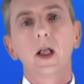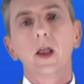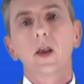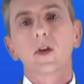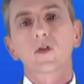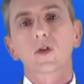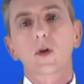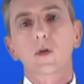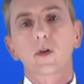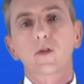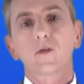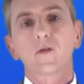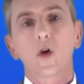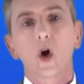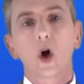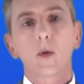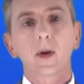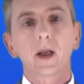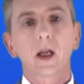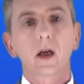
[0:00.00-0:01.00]
So the
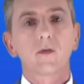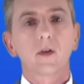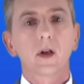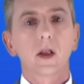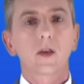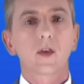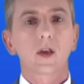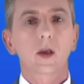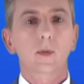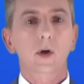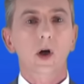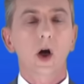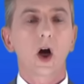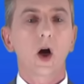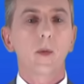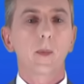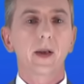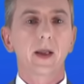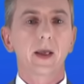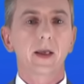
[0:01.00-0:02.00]
formula of lithium
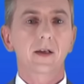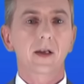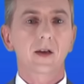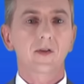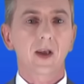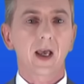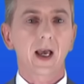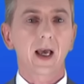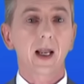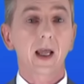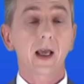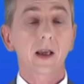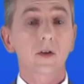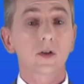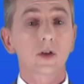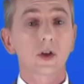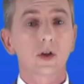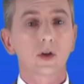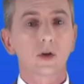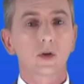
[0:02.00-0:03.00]
carbonate is
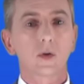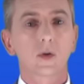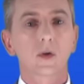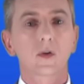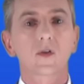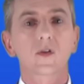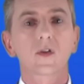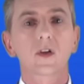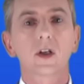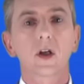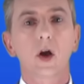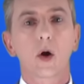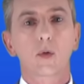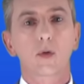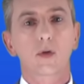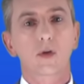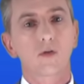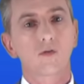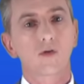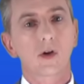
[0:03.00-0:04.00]

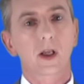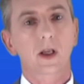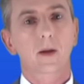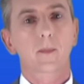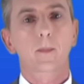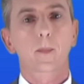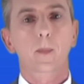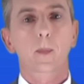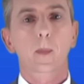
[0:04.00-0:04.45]
Li2CO3.